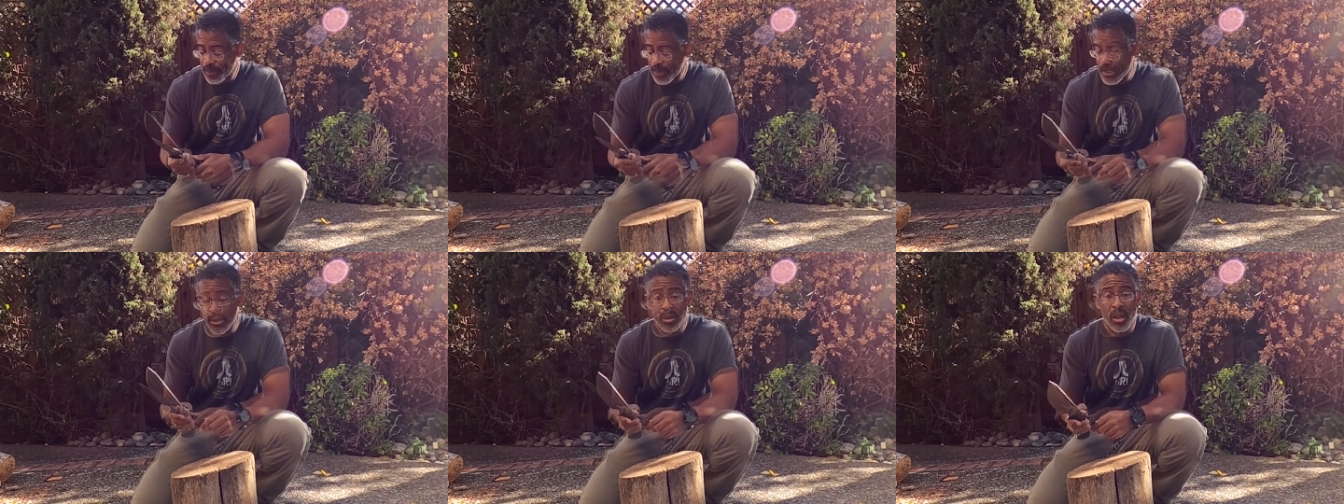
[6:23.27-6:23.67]

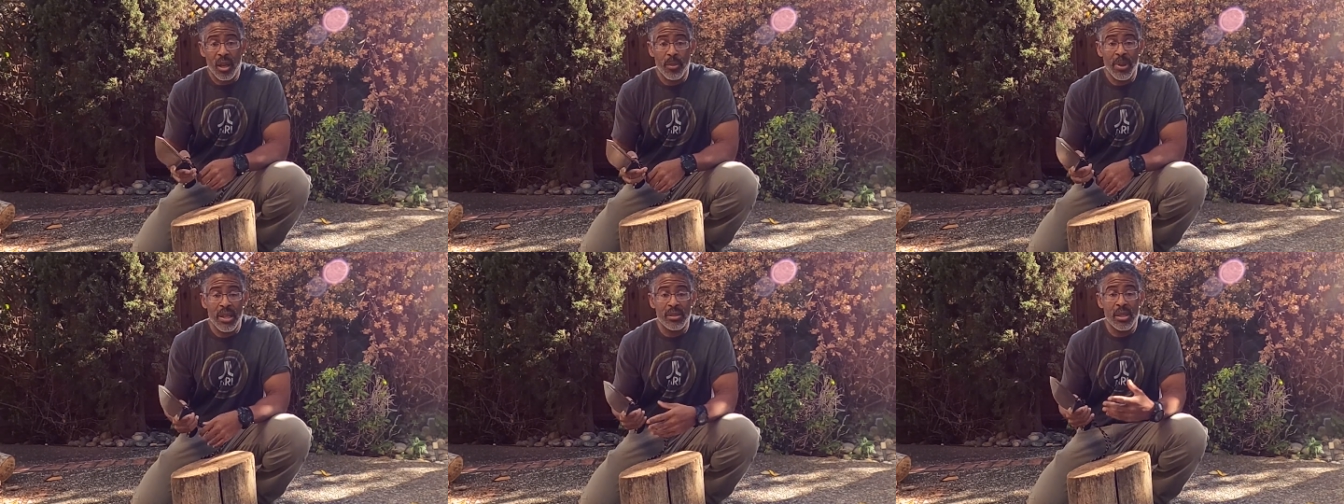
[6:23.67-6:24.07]
Let's talk
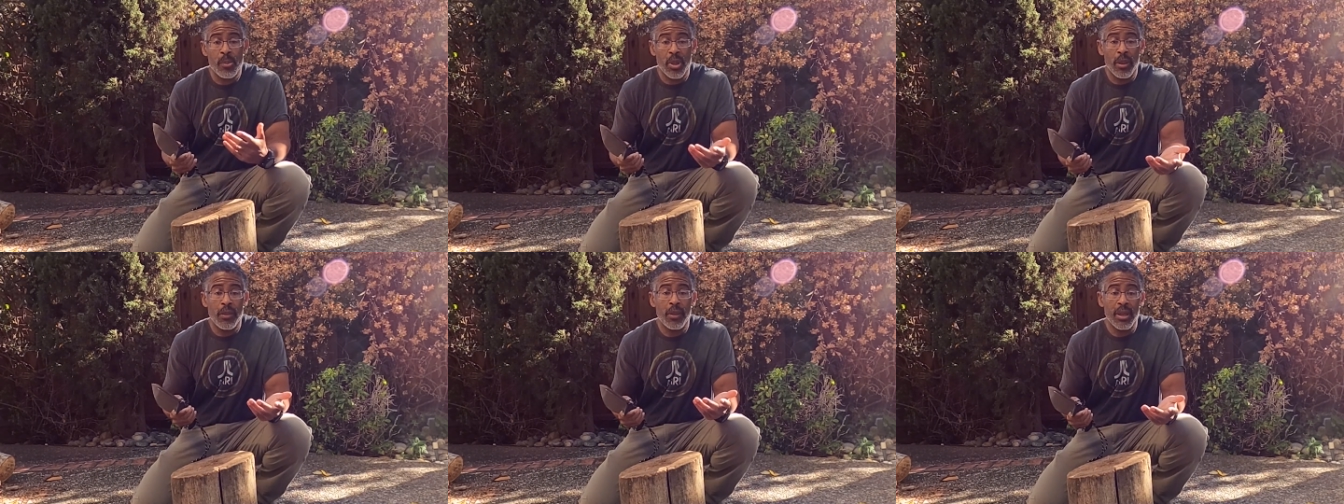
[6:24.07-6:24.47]
about some
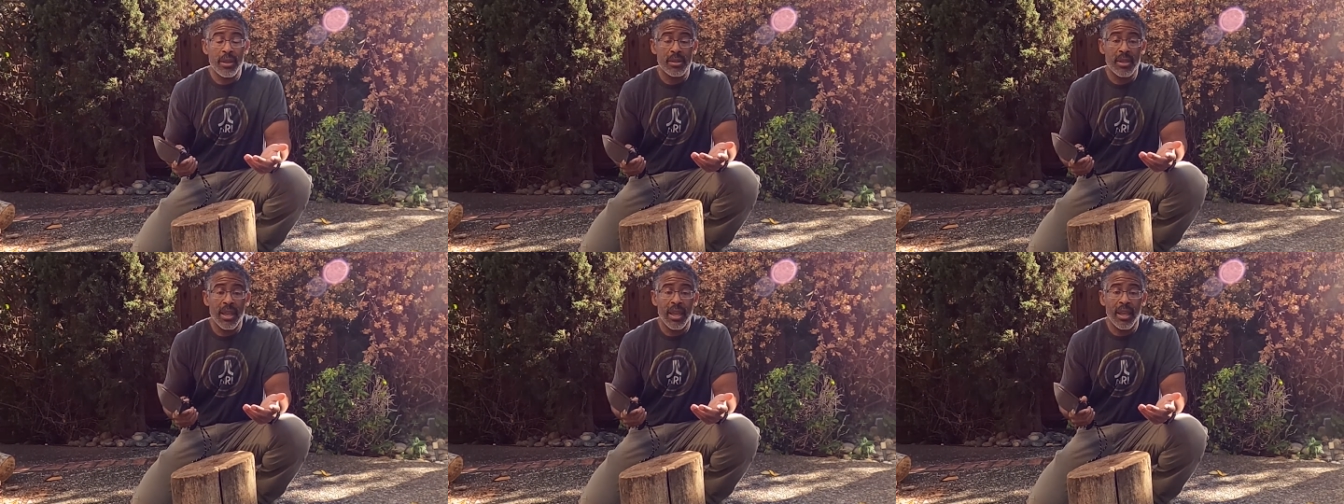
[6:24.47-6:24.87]
of the
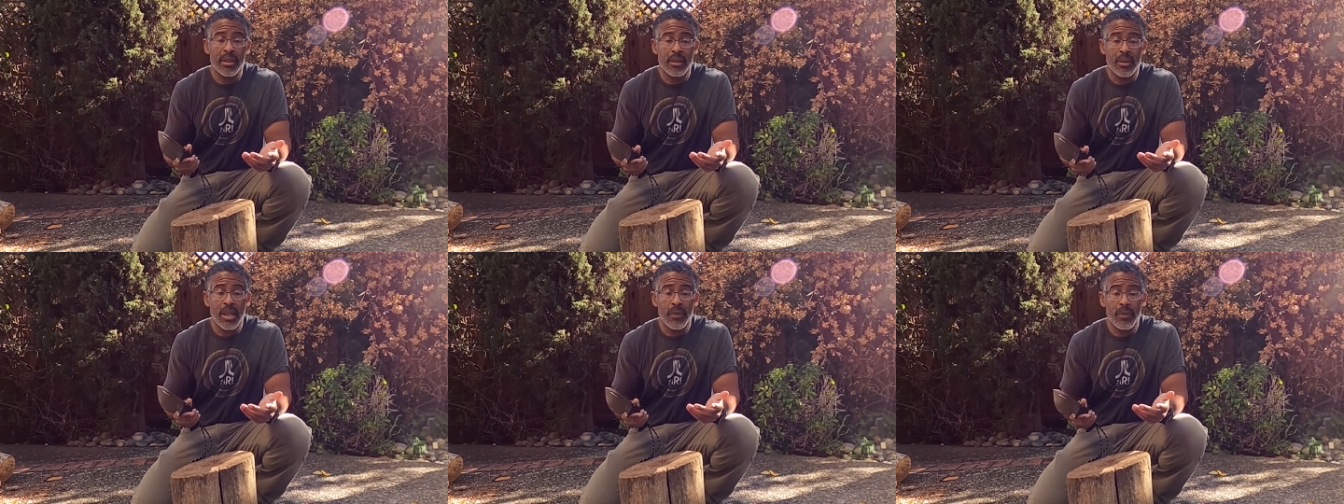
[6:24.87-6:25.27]
things
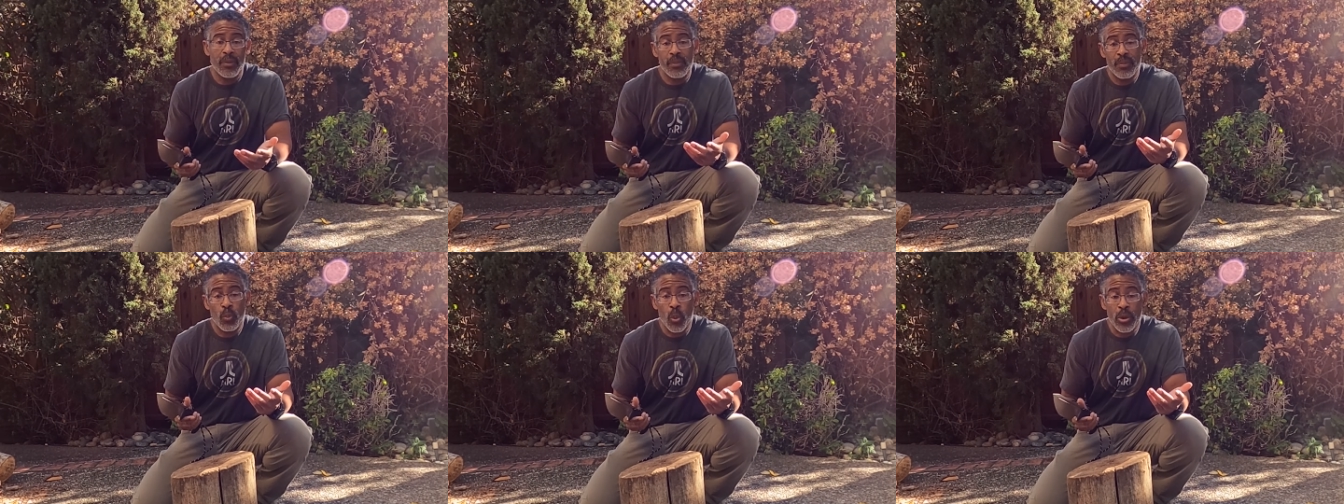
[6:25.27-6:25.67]
that
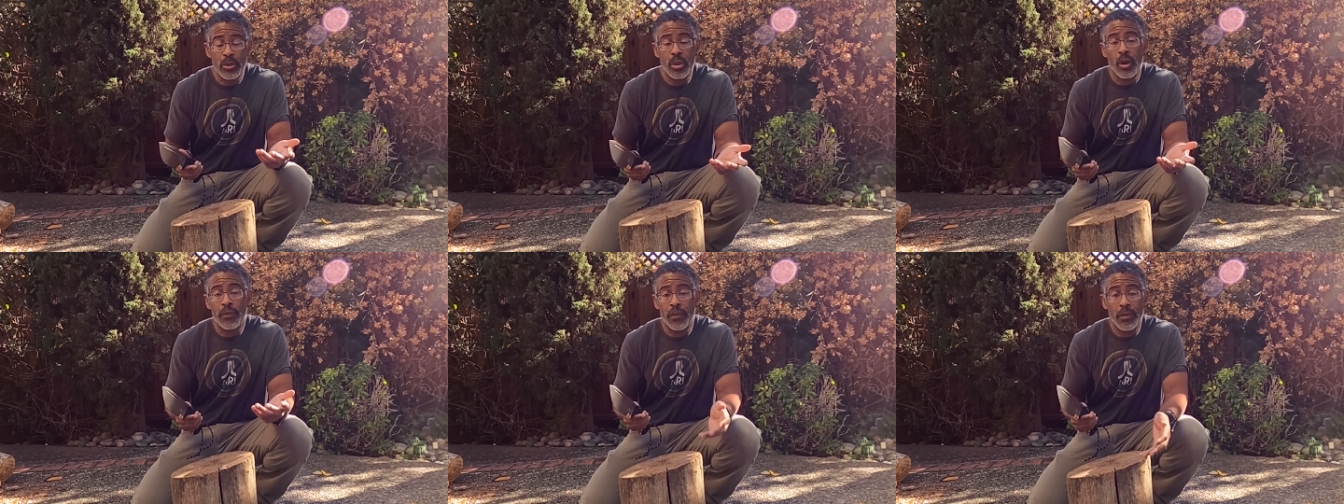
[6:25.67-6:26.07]
Work
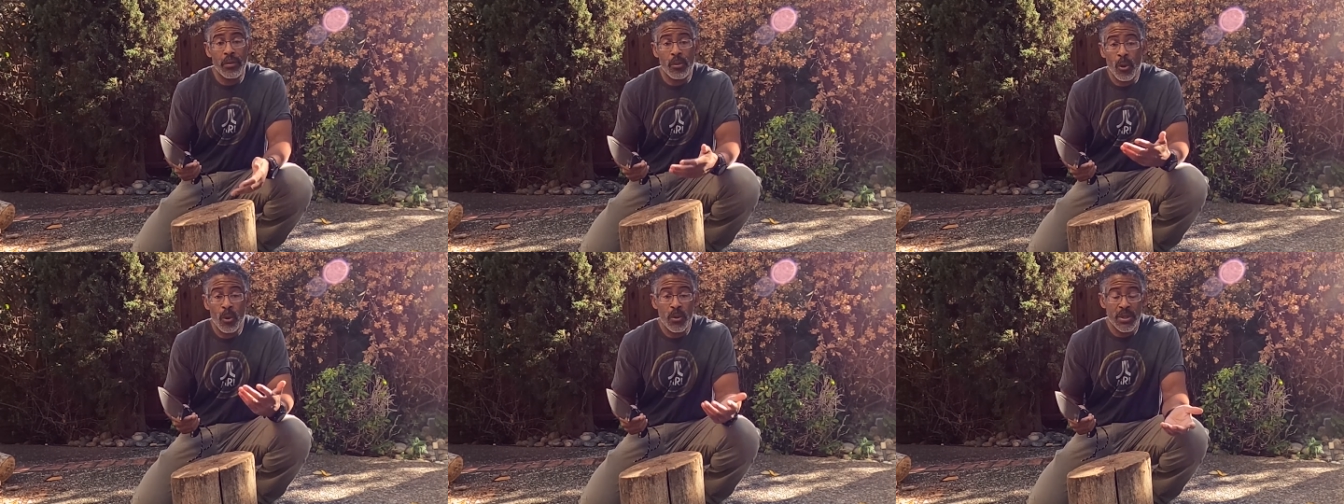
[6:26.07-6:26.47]
Tuff
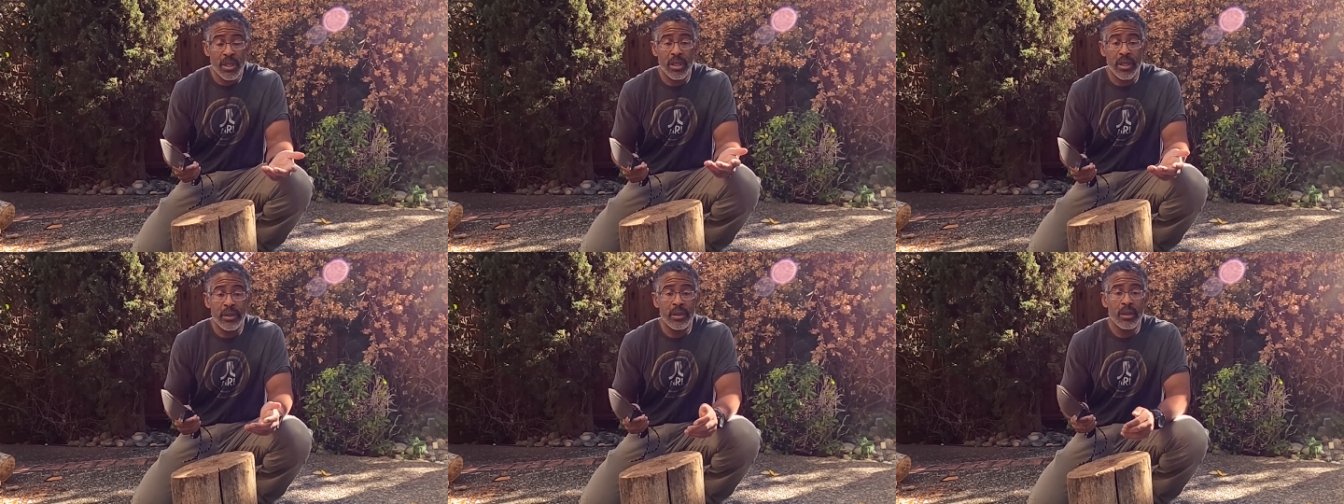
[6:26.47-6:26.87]
throws
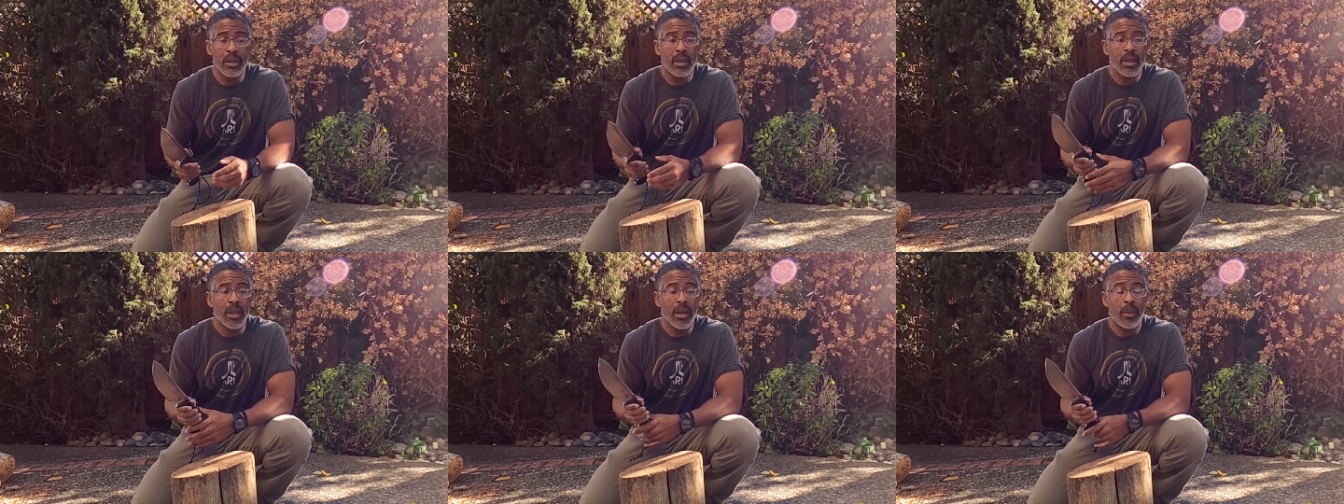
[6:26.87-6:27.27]
in
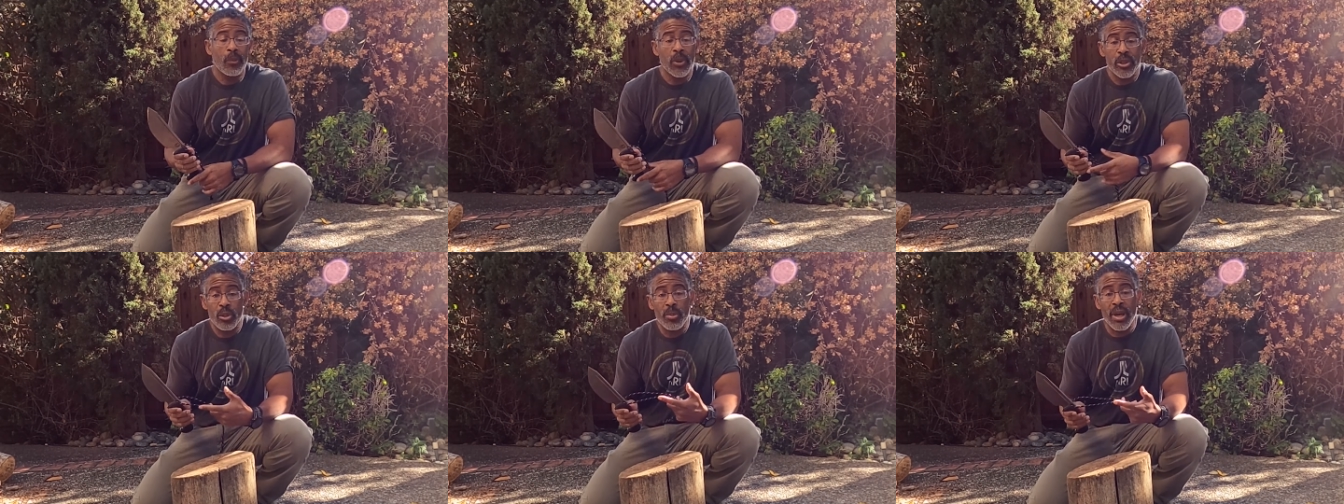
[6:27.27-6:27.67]

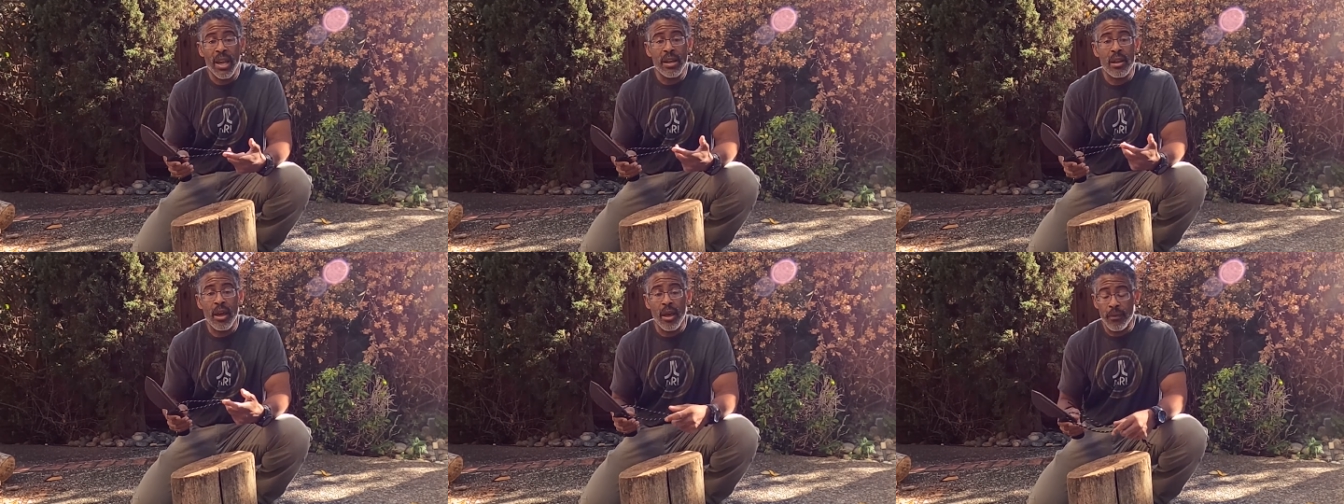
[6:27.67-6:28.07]
when you buy
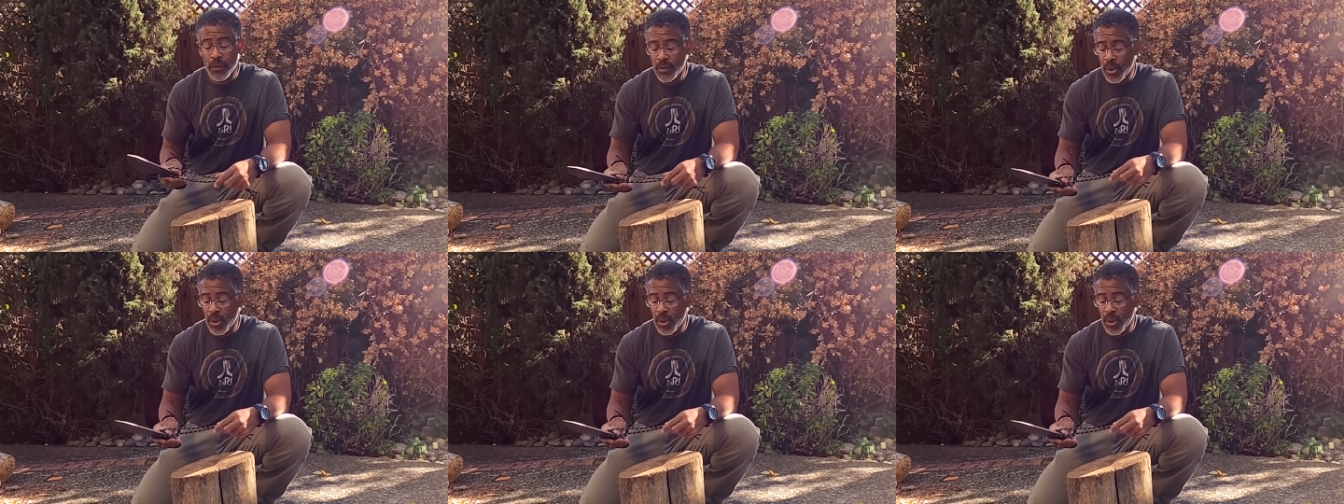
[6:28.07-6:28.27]
a knife.